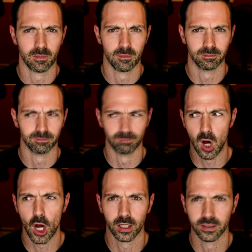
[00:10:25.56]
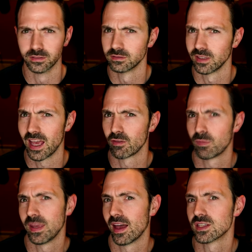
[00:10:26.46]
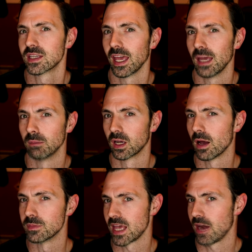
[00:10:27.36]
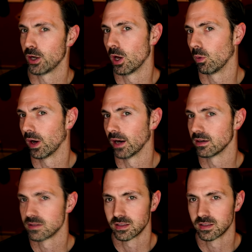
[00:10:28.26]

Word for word: modern FPS game comes out of nowhere